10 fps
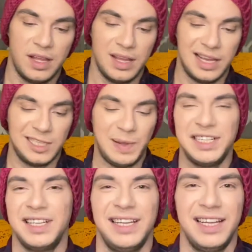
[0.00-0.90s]

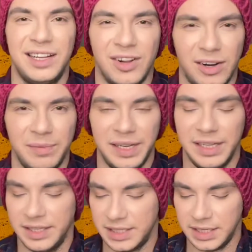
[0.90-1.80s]
especially
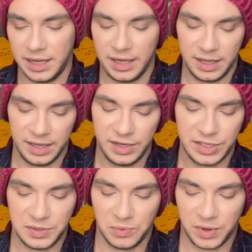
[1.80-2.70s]
garments, uh, you
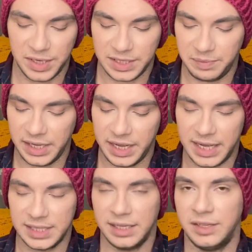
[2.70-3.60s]
should want to be
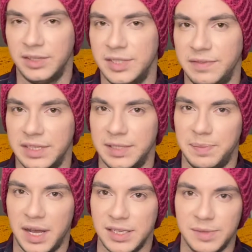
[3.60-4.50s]
as inclusive as
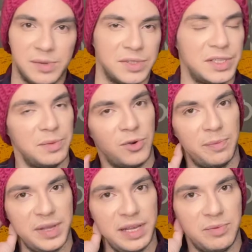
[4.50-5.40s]
possible so more
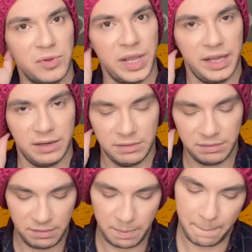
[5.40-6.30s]
people
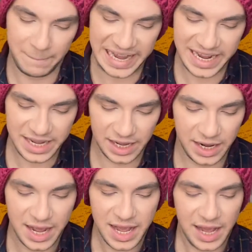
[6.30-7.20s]
can make it.
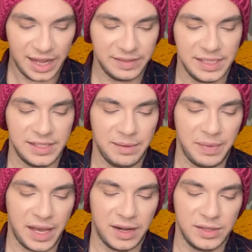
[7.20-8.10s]
I've seen some
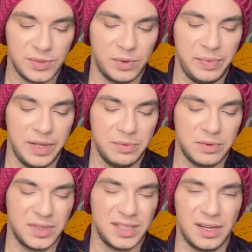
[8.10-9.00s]
patterns where people
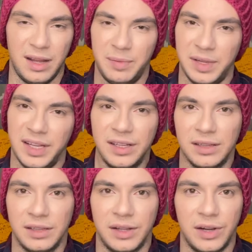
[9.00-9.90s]
will stop at like
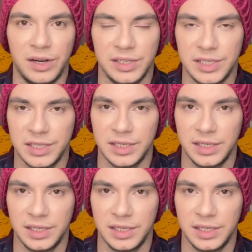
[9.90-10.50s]
large